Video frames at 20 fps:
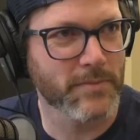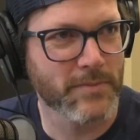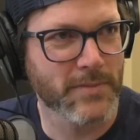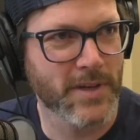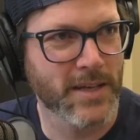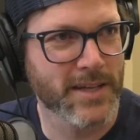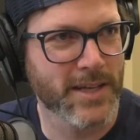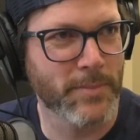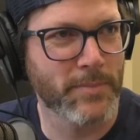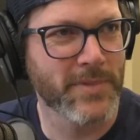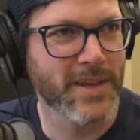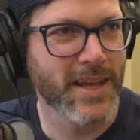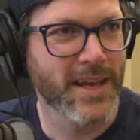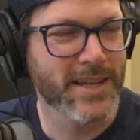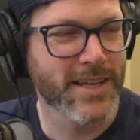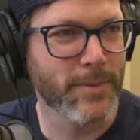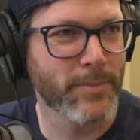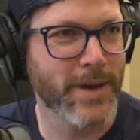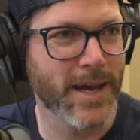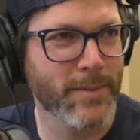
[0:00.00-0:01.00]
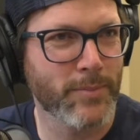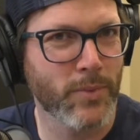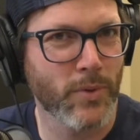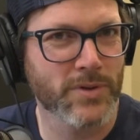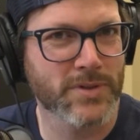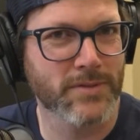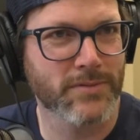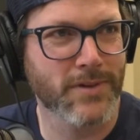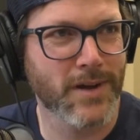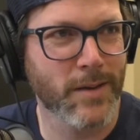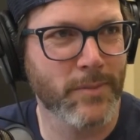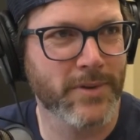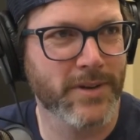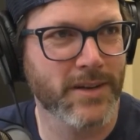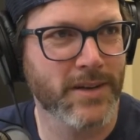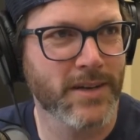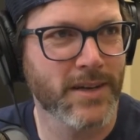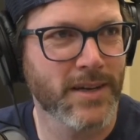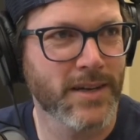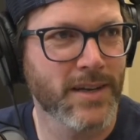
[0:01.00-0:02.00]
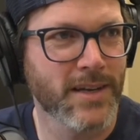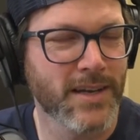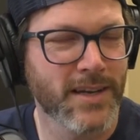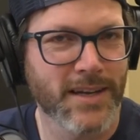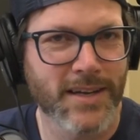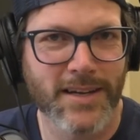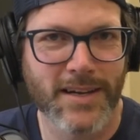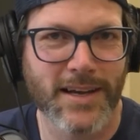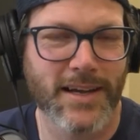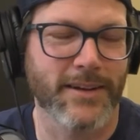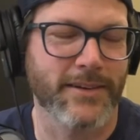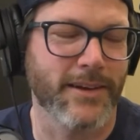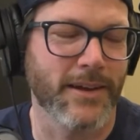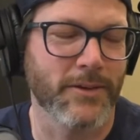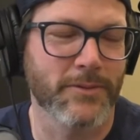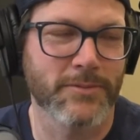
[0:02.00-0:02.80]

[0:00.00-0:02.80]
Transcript: I thought the, that, the I thought he was big on the Giggles side. I don't know.